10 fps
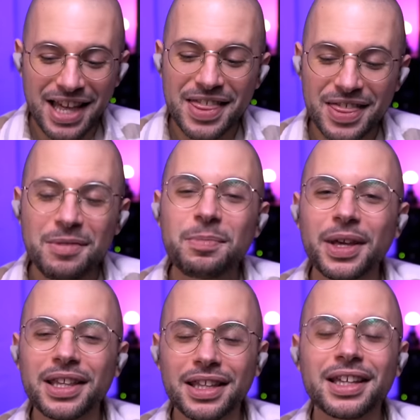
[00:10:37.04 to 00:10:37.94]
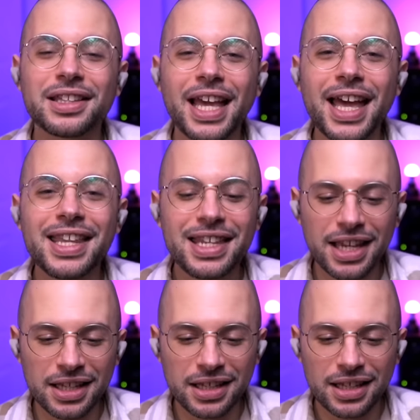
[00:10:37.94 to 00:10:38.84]
The
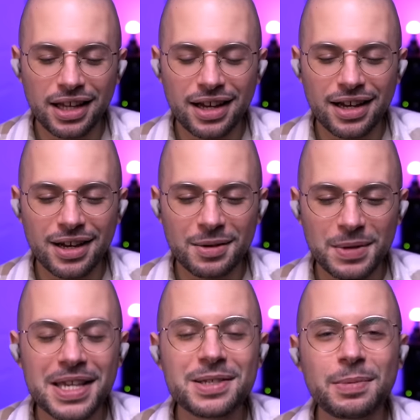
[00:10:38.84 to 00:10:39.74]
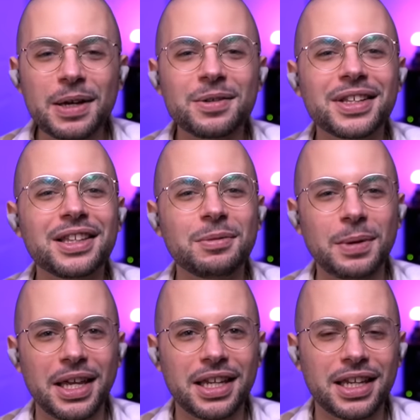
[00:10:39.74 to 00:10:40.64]
ending is better than the
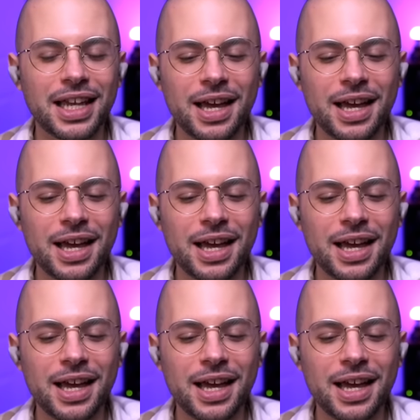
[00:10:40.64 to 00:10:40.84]
beginning.